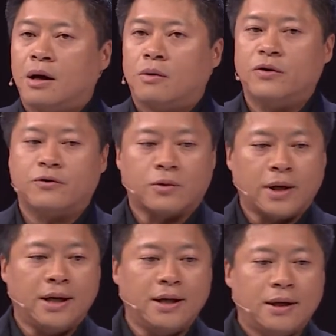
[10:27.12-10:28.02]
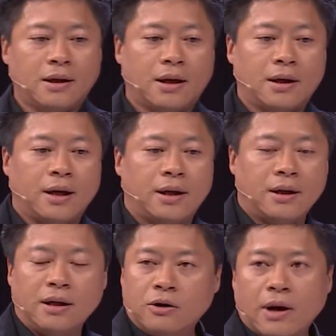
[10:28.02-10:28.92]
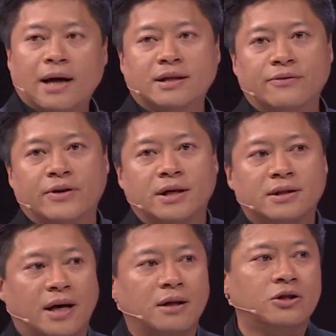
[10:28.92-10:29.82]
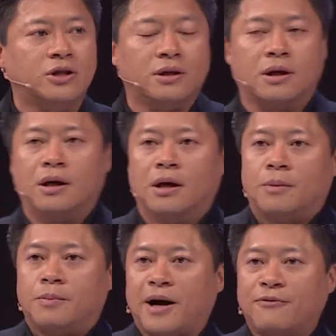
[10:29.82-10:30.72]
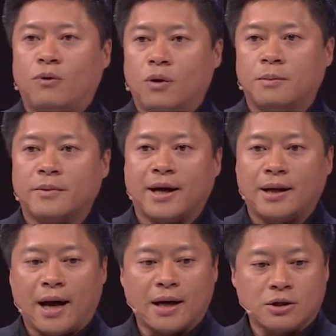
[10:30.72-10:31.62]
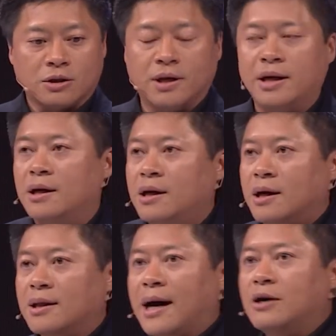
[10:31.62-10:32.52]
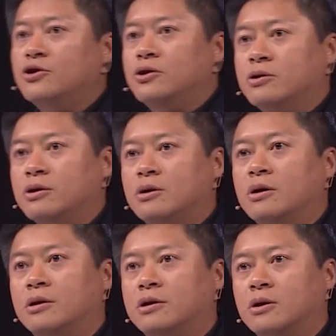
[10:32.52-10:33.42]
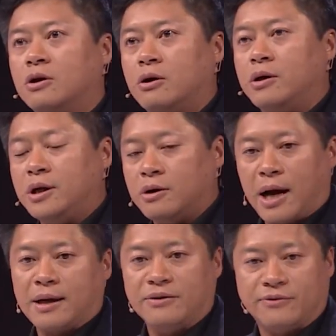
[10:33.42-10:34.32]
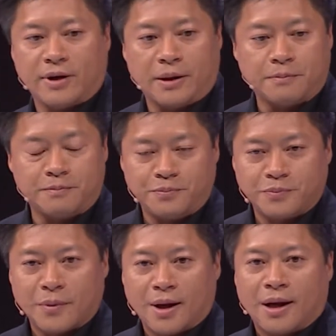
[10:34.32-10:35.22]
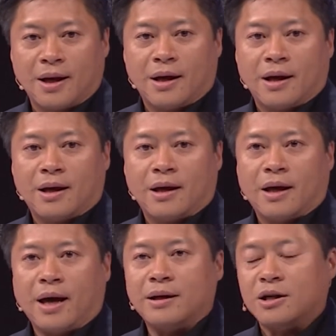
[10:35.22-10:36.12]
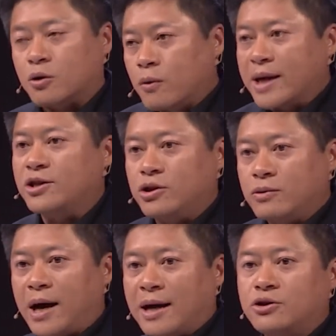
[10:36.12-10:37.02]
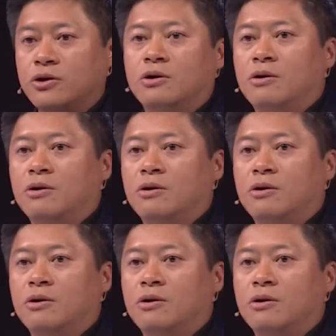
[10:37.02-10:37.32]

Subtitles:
We've created an interactive and intelligent platform that actually allows you to learn interactively and corrects you as you're